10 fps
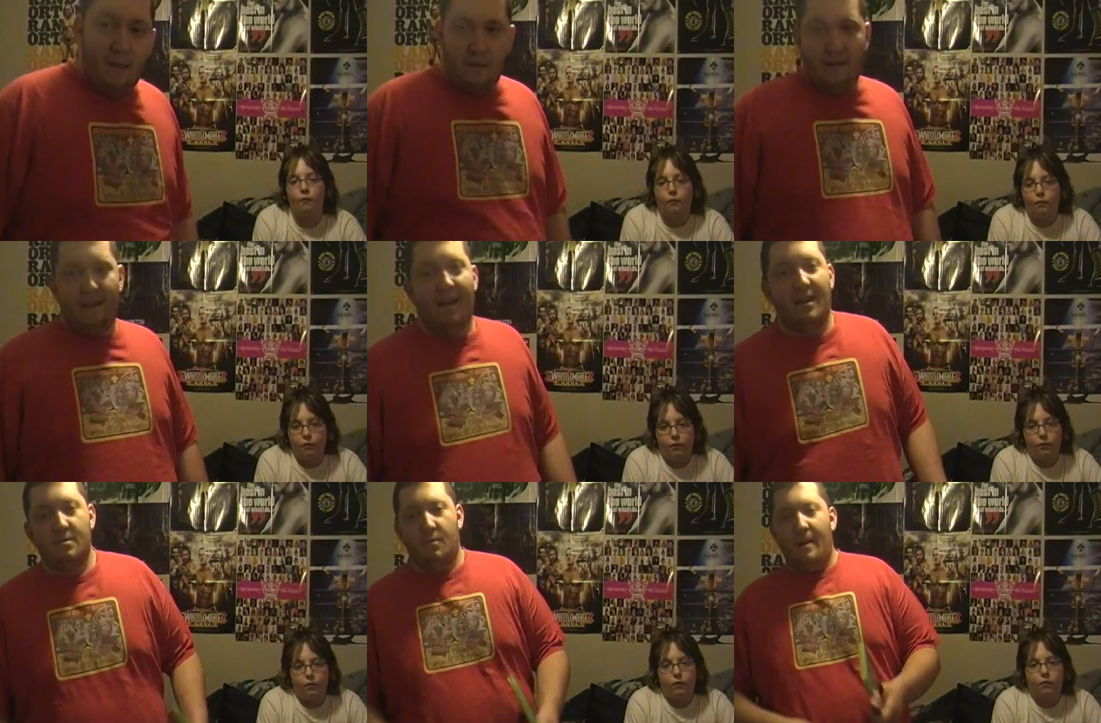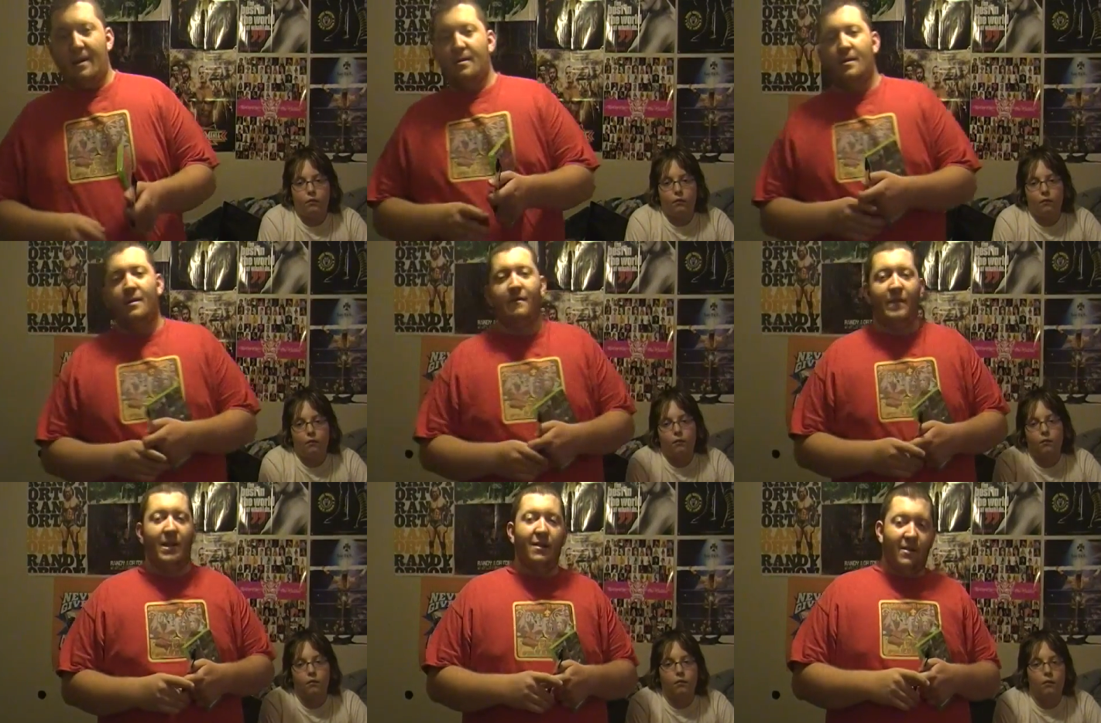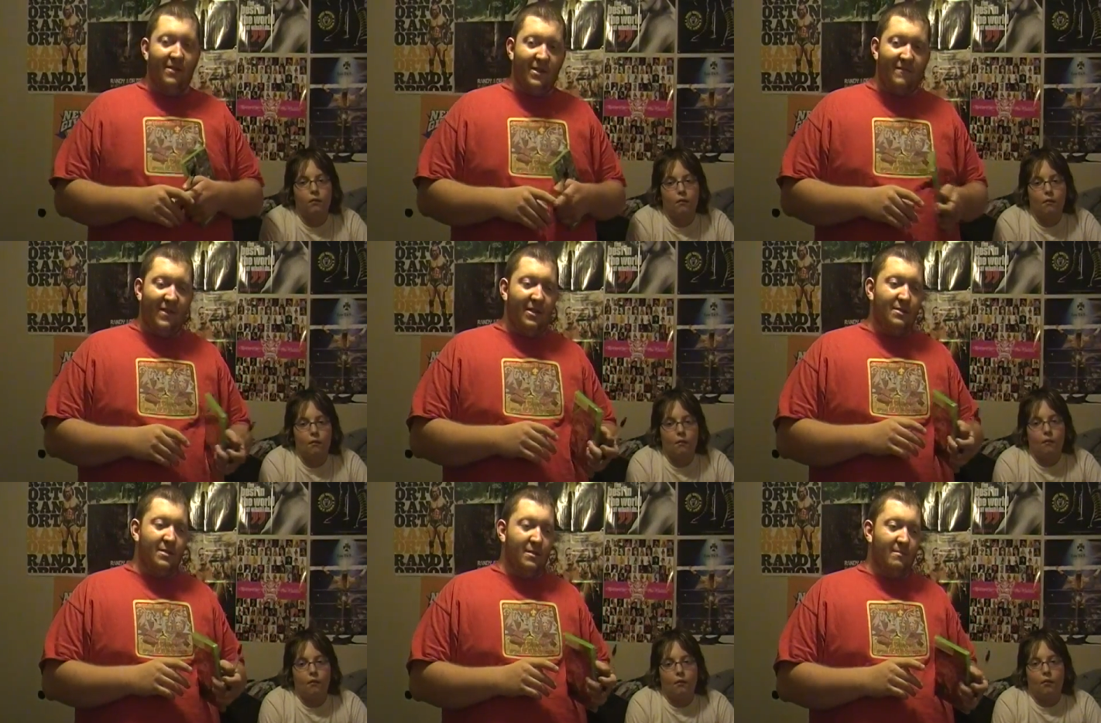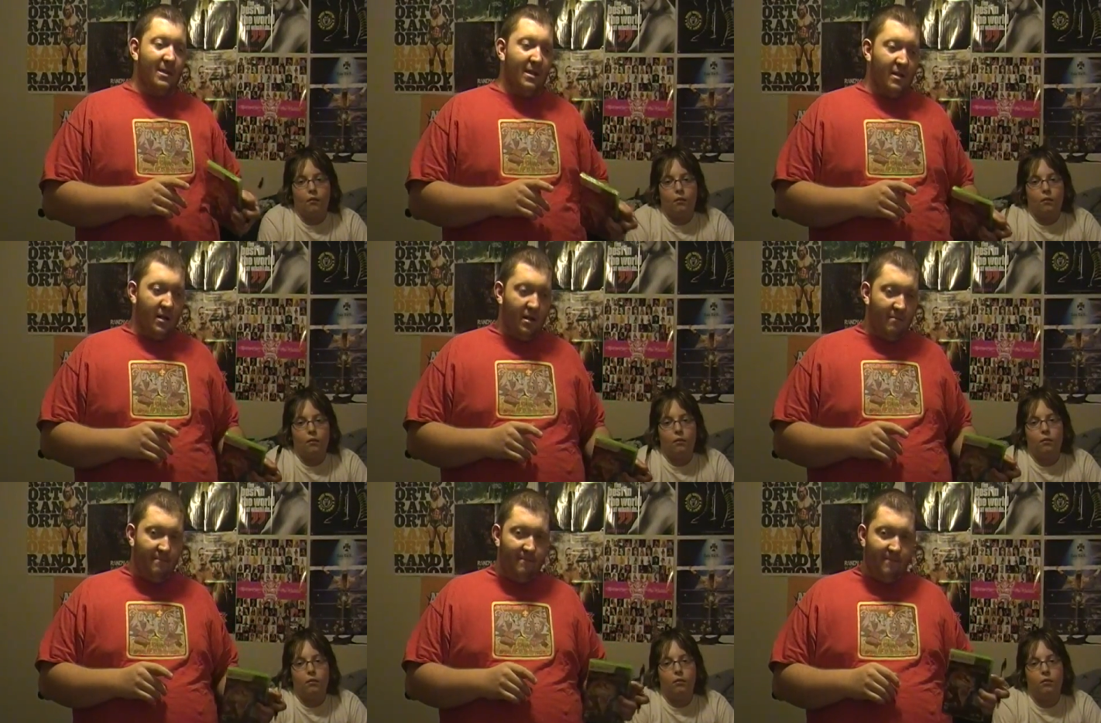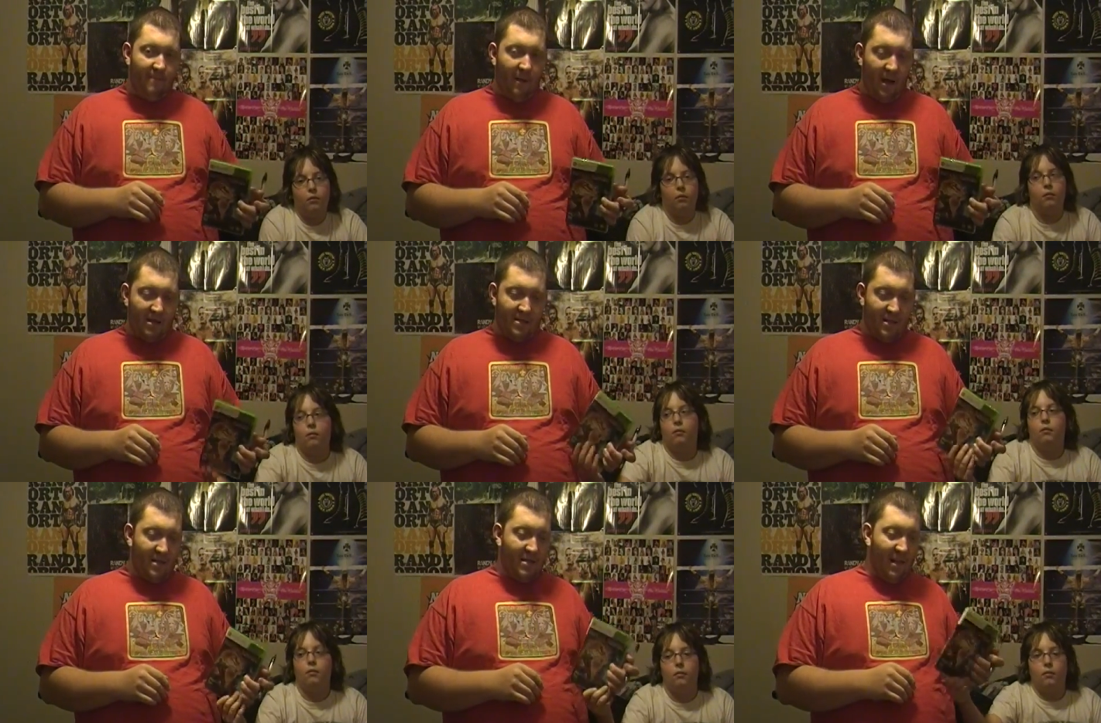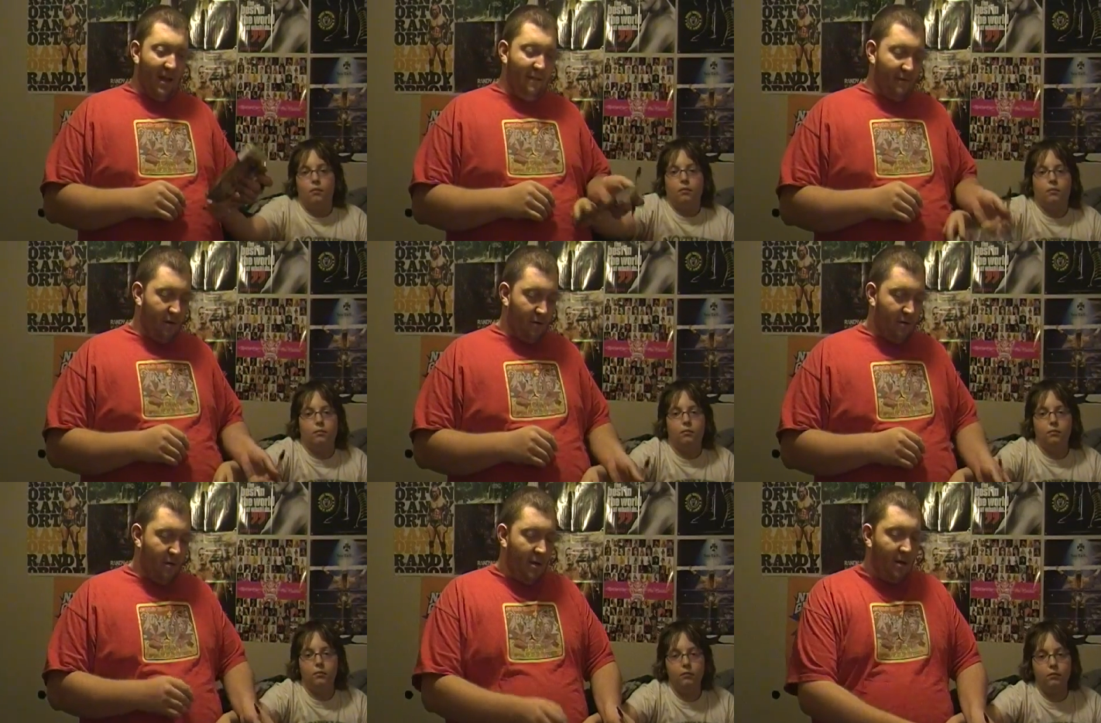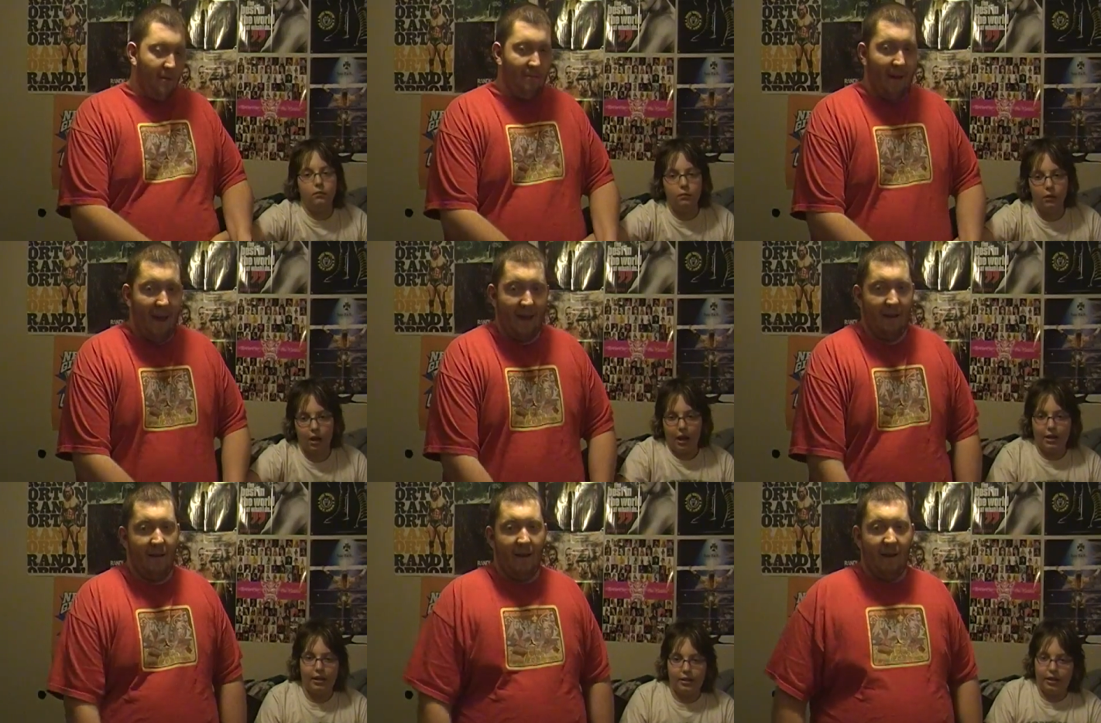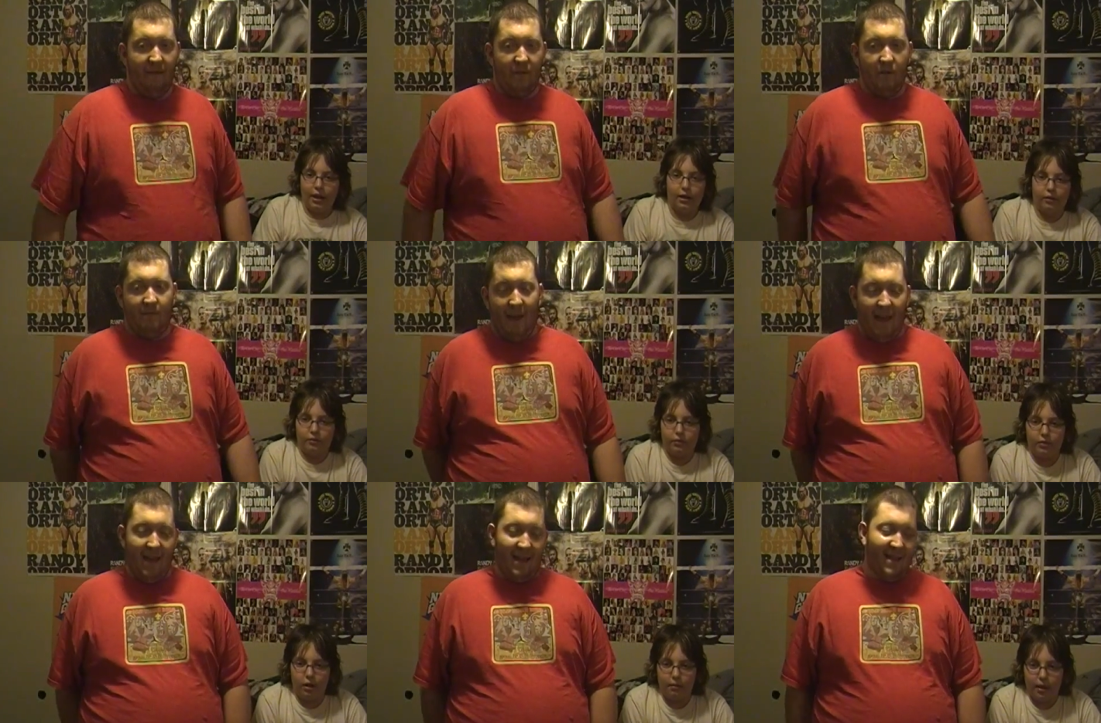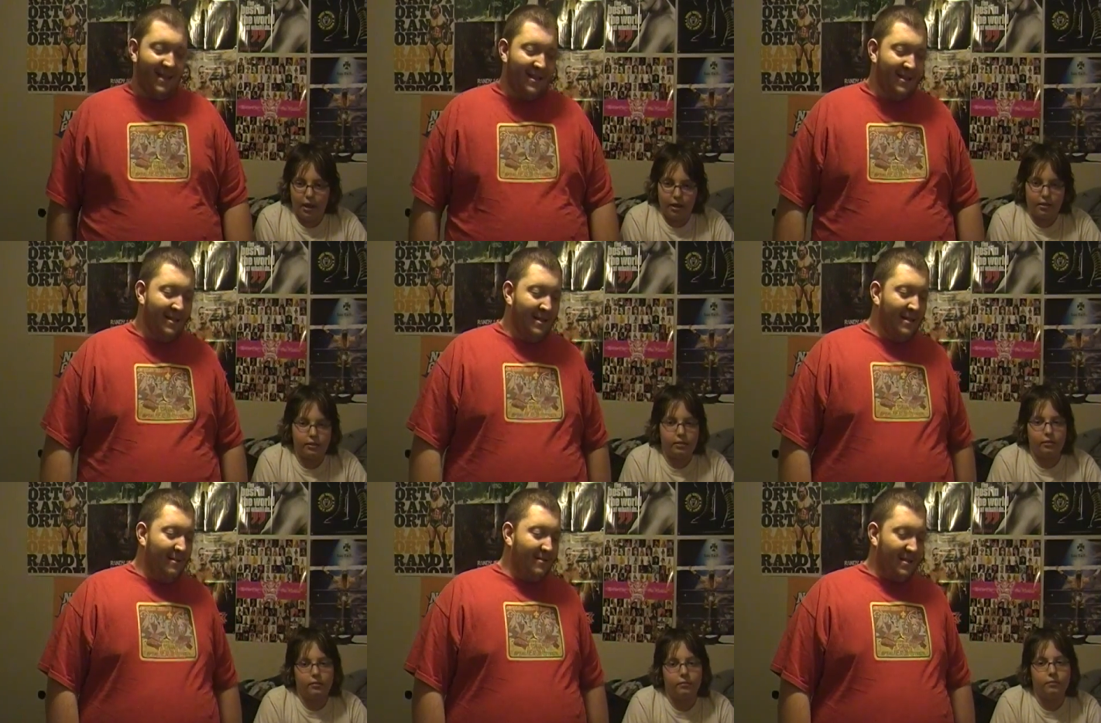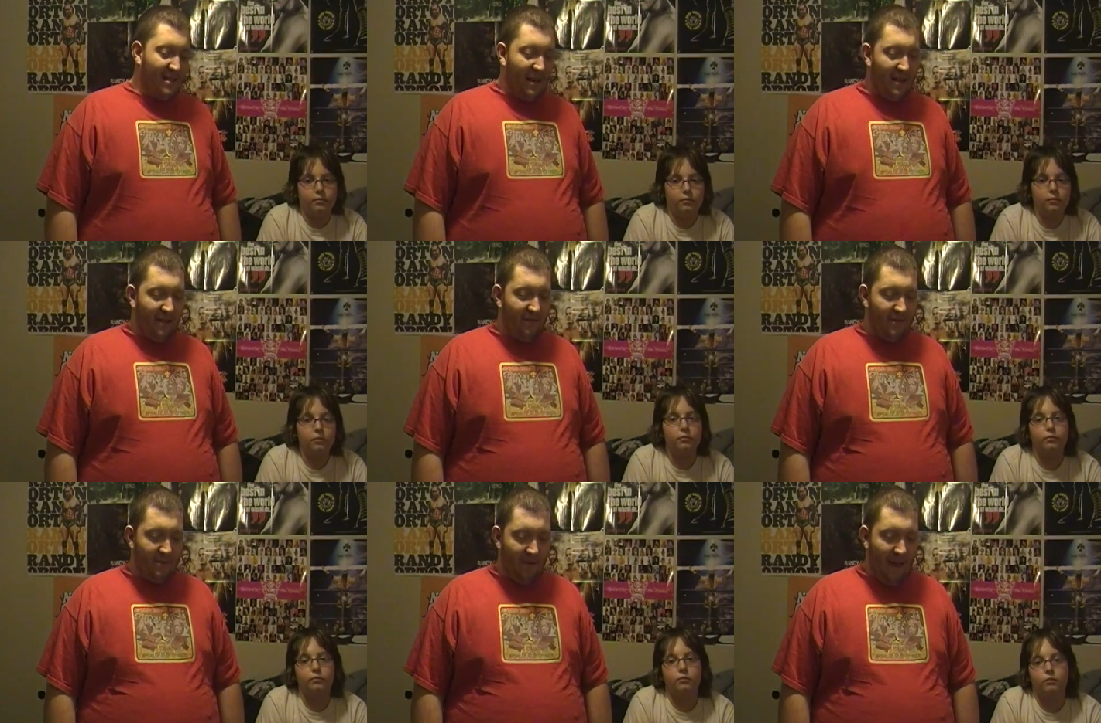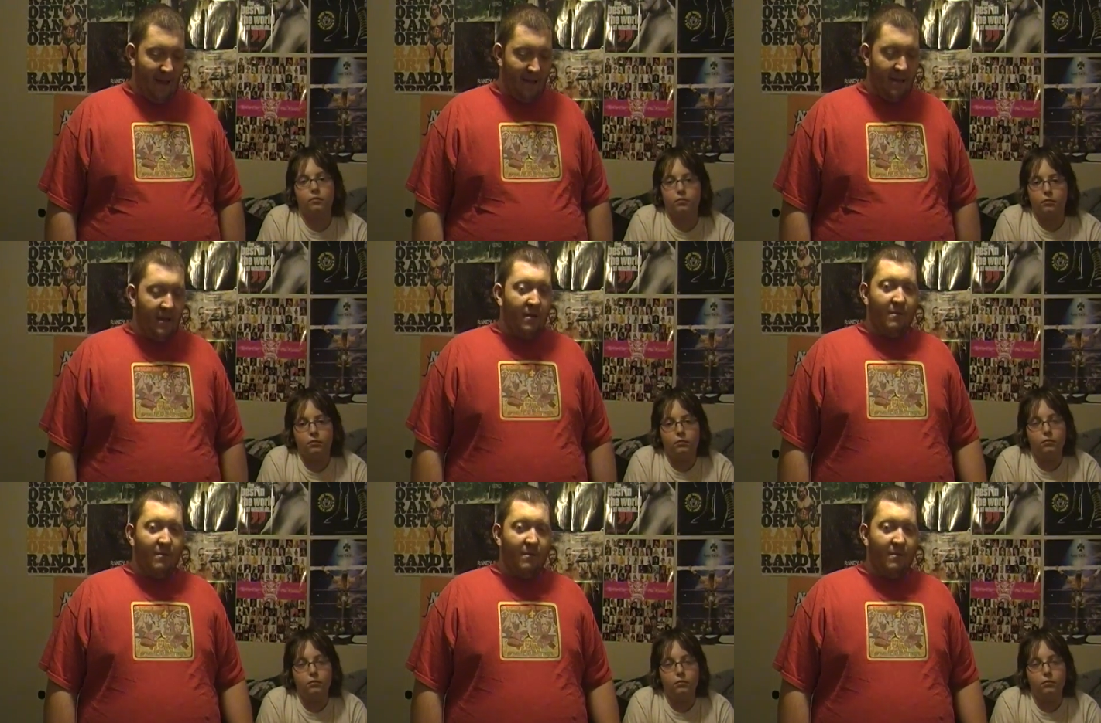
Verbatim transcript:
Speaker 1: Hello again guys, we're back with another video and this video is going to be an unboxing because I have no bag, uh, have no bag because they didn't give us a bag.